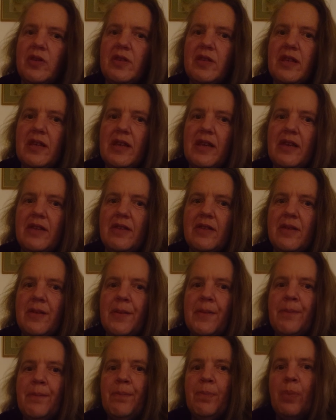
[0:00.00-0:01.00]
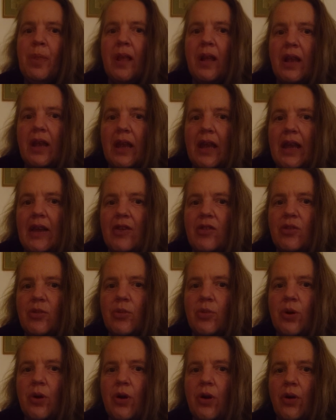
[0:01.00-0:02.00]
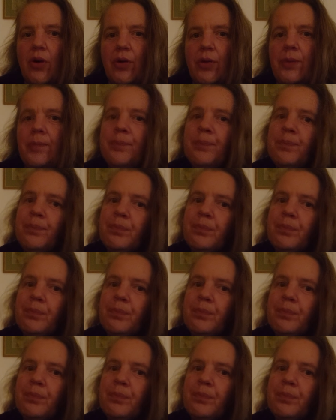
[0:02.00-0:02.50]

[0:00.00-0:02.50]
these later on,